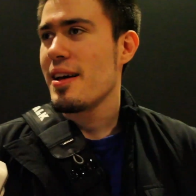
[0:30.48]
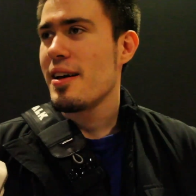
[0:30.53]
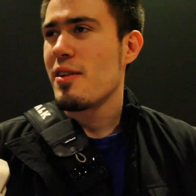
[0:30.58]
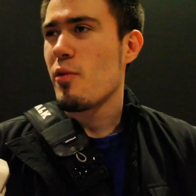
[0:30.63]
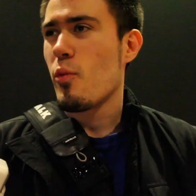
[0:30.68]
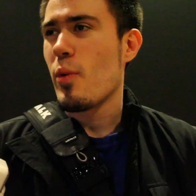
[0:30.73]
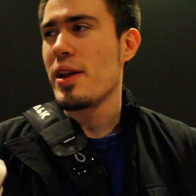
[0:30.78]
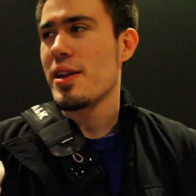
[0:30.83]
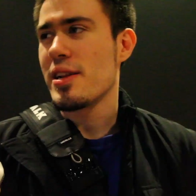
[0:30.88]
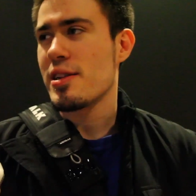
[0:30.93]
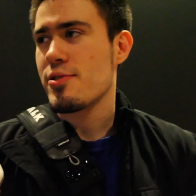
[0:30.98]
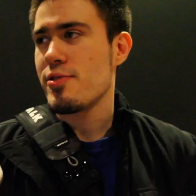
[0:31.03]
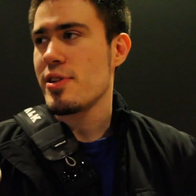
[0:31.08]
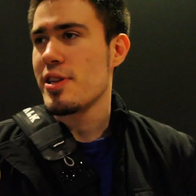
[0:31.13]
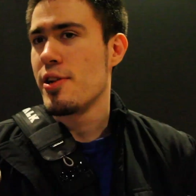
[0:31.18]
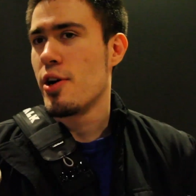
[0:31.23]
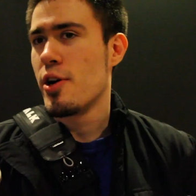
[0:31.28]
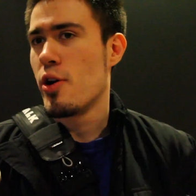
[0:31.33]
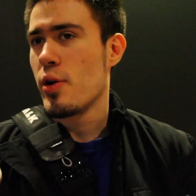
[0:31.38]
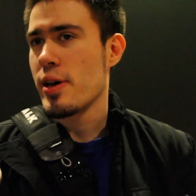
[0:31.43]
went into it
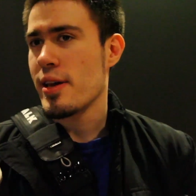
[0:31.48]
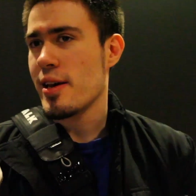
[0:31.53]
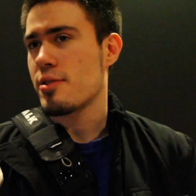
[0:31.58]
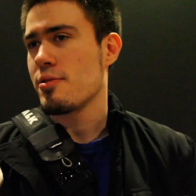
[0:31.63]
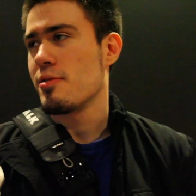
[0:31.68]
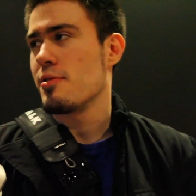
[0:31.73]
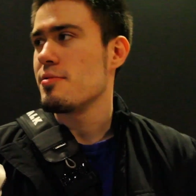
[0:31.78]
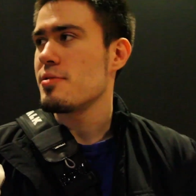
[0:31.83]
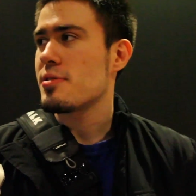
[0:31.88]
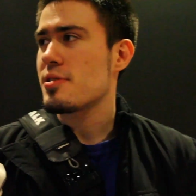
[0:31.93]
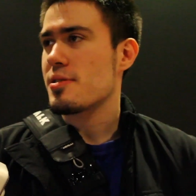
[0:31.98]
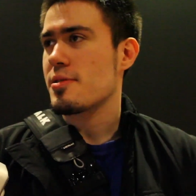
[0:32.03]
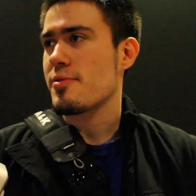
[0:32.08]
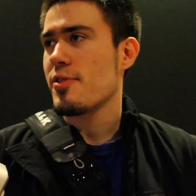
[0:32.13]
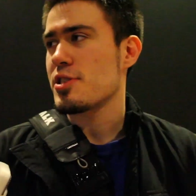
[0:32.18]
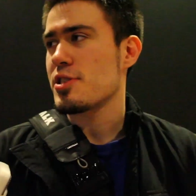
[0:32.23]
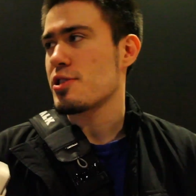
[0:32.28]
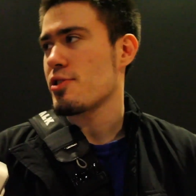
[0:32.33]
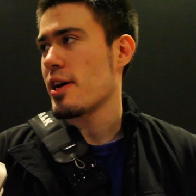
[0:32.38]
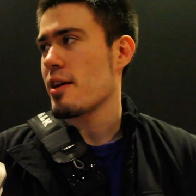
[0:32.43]
knowing I could lose
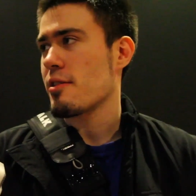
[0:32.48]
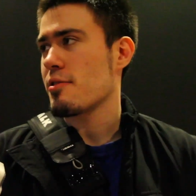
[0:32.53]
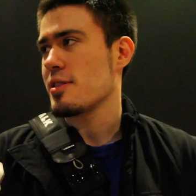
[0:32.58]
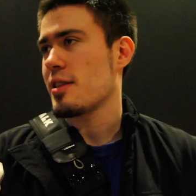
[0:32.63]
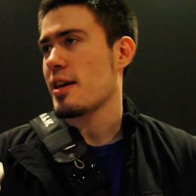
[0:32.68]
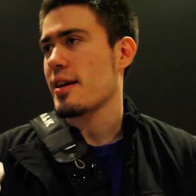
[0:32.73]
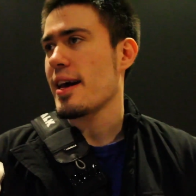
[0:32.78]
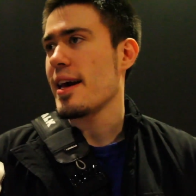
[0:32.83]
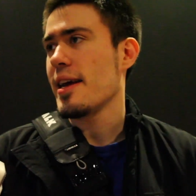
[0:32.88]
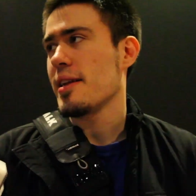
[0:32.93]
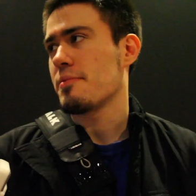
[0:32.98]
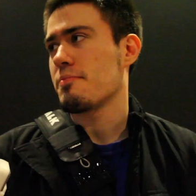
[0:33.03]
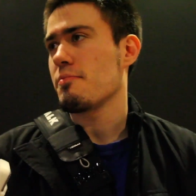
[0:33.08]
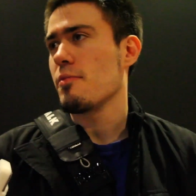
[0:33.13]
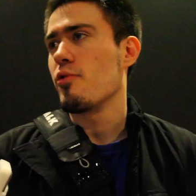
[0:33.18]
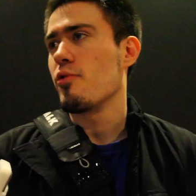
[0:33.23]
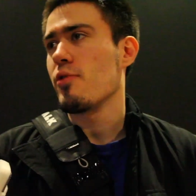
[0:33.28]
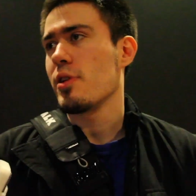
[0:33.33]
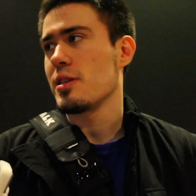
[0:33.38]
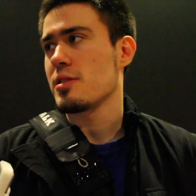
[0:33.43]
first round because like 8
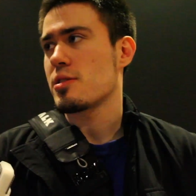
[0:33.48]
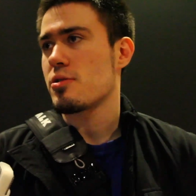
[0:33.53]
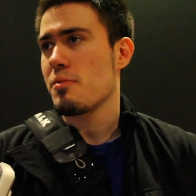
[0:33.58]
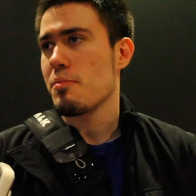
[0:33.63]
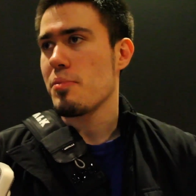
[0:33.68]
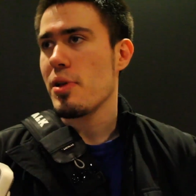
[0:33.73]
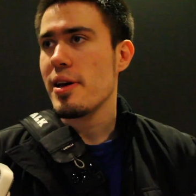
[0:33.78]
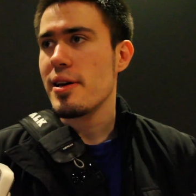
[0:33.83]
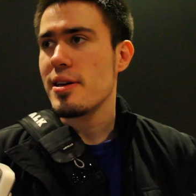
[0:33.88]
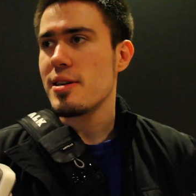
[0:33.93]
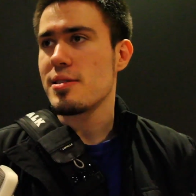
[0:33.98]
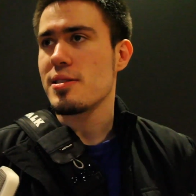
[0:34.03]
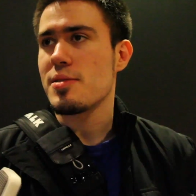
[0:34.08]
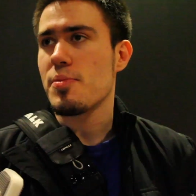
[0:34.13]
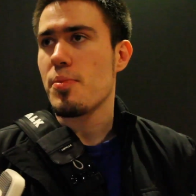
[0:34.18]
really strong players,